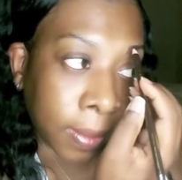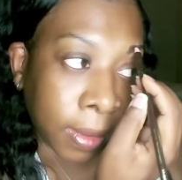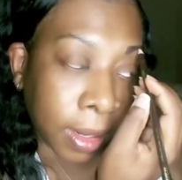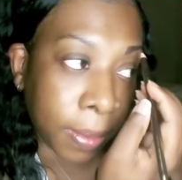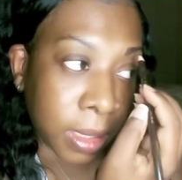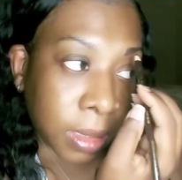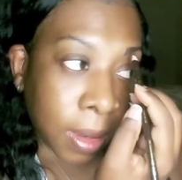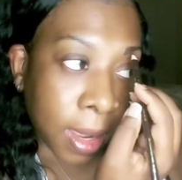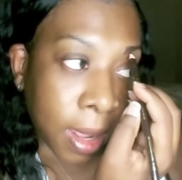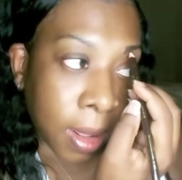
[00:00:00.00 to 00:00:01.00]
It depends on
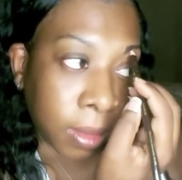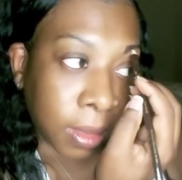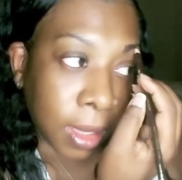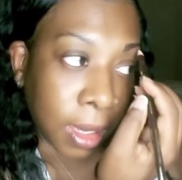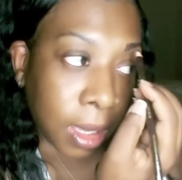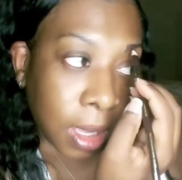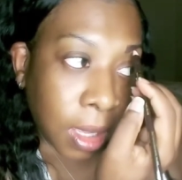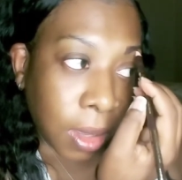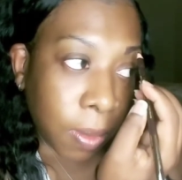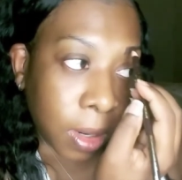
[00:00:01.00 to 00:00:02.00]
how thick
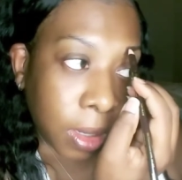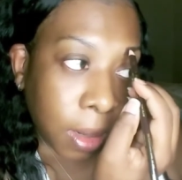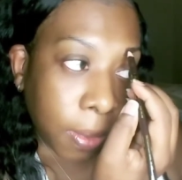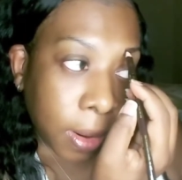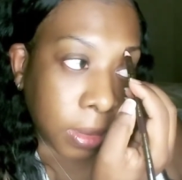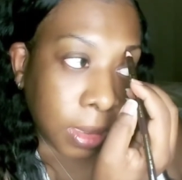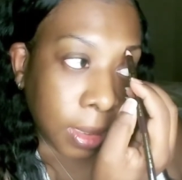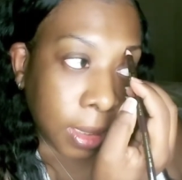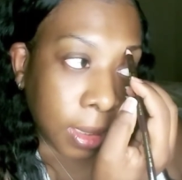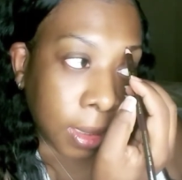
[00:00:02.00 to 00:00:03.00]
you want your brows to
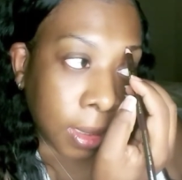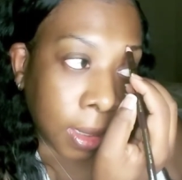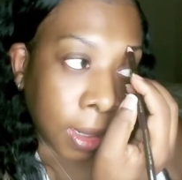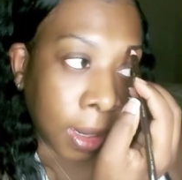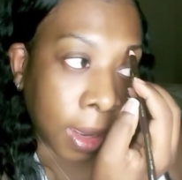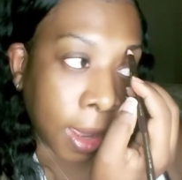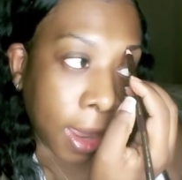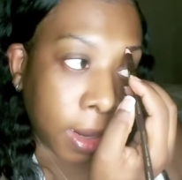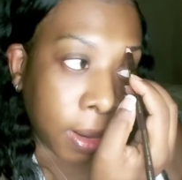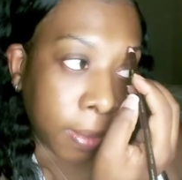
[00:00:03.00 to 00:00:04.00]
look. I
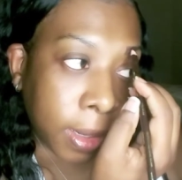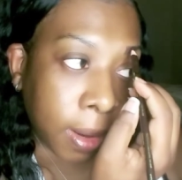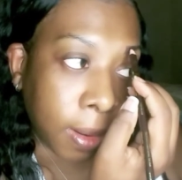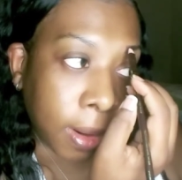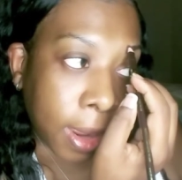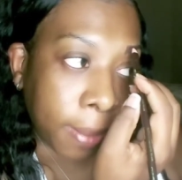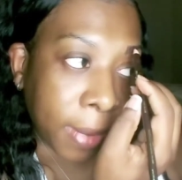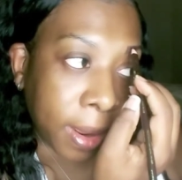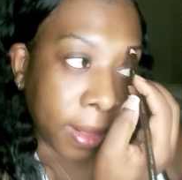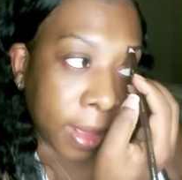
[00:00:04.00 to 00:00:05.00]
normally don't like
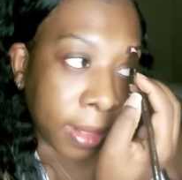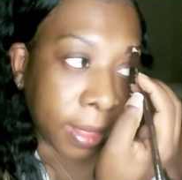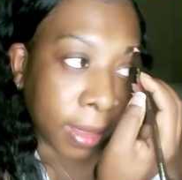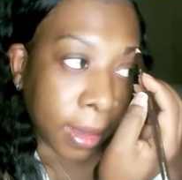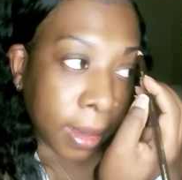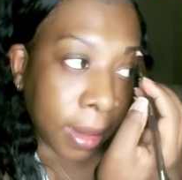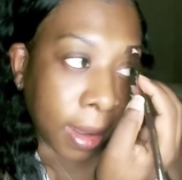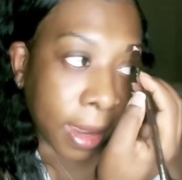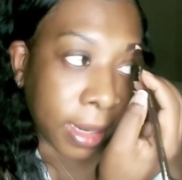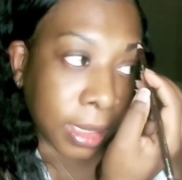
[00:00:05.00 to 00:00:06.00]
mine that thick.
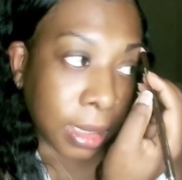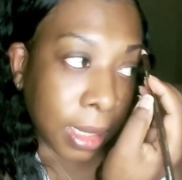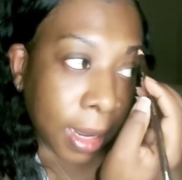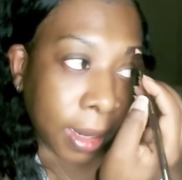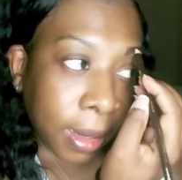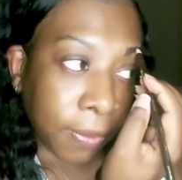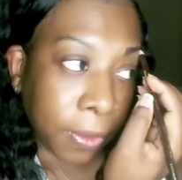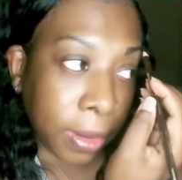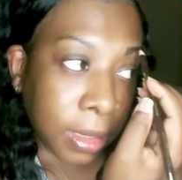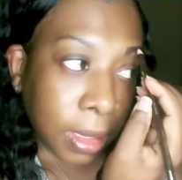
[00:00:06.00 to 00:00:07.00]
I just like it for
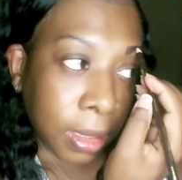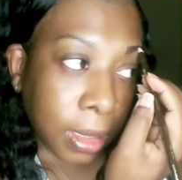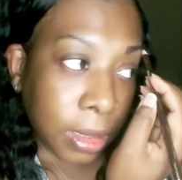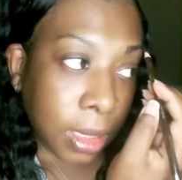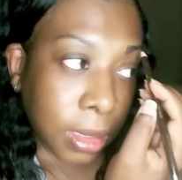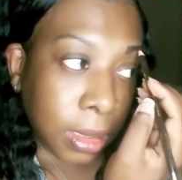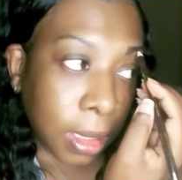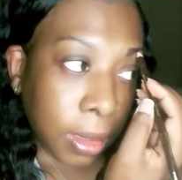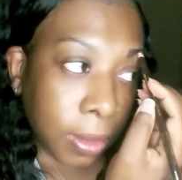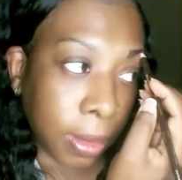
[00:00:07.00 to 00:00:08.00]
it to look just a
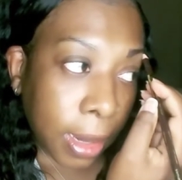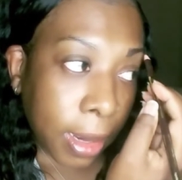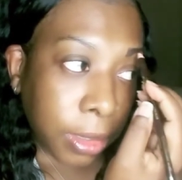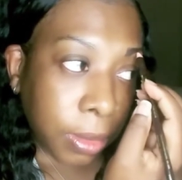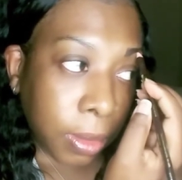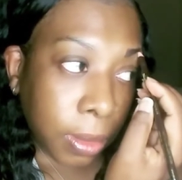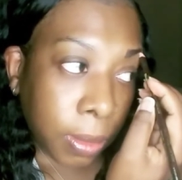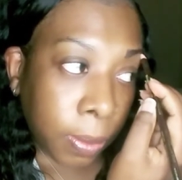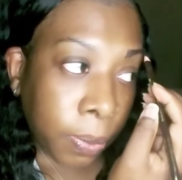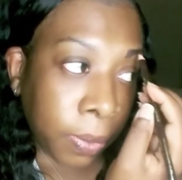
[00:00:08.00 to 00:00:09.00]
little natural,
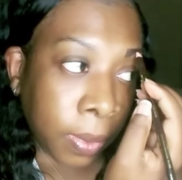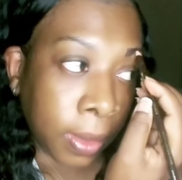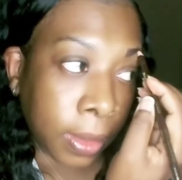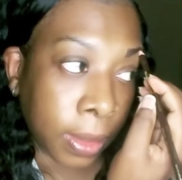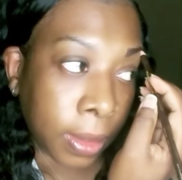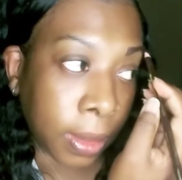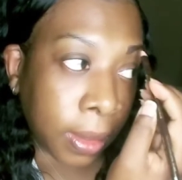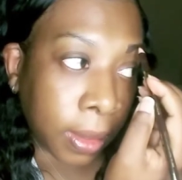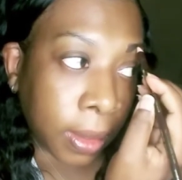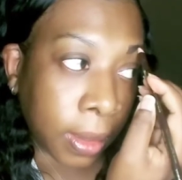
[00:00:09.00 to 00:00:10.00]

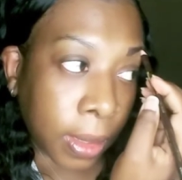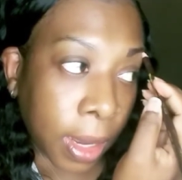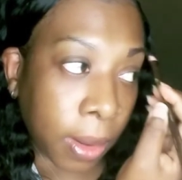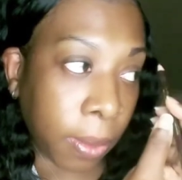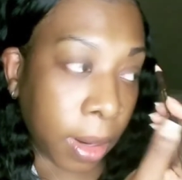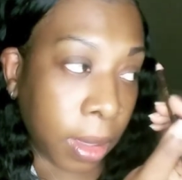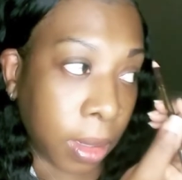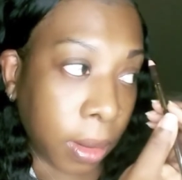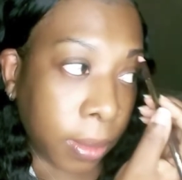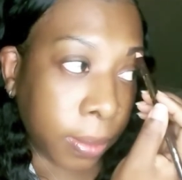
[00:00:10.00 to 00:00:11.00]
like a
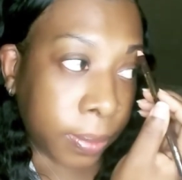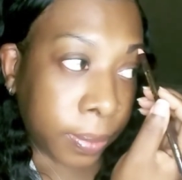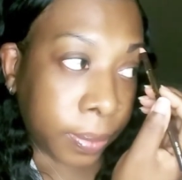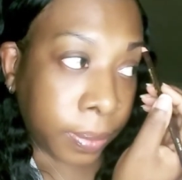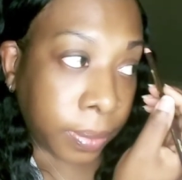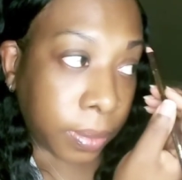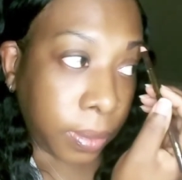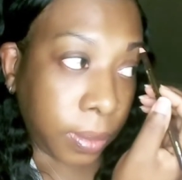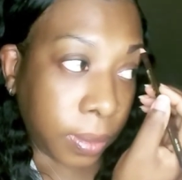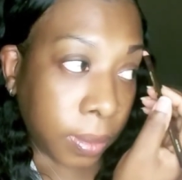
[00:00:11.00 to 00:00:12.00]
regular
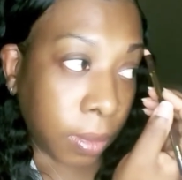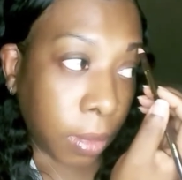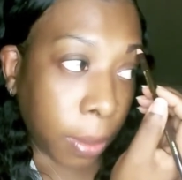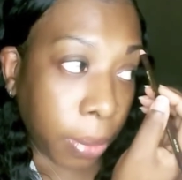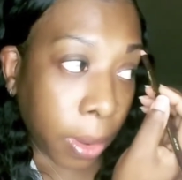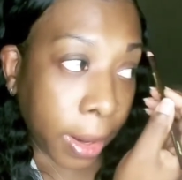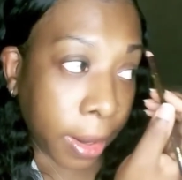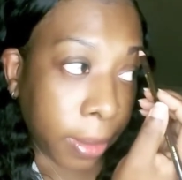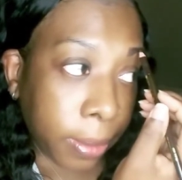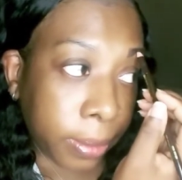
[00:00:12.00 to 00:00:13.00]

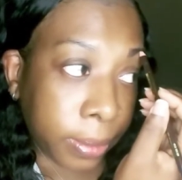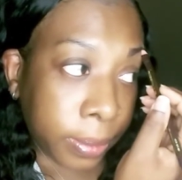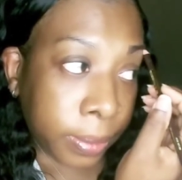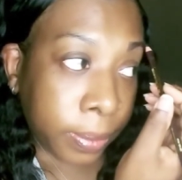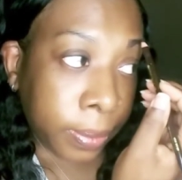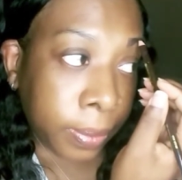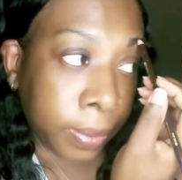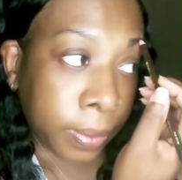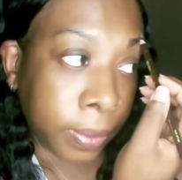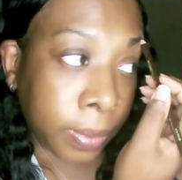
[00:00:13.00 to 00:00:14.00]
brow
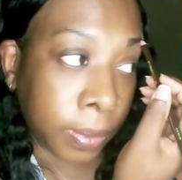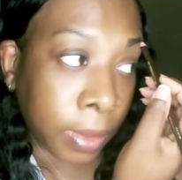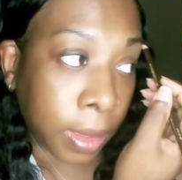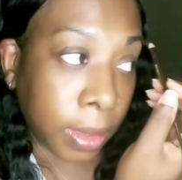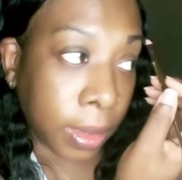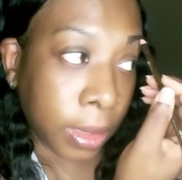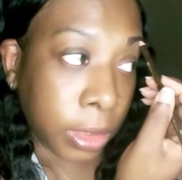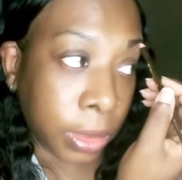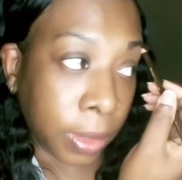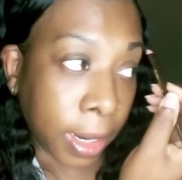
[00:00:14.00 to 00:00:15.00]
other than
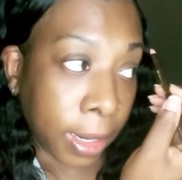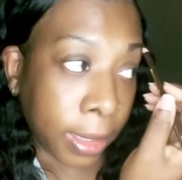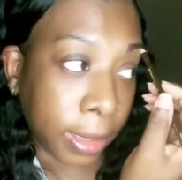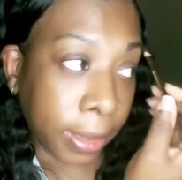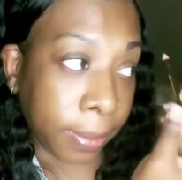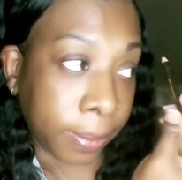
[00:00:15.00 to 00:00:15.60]
straggling.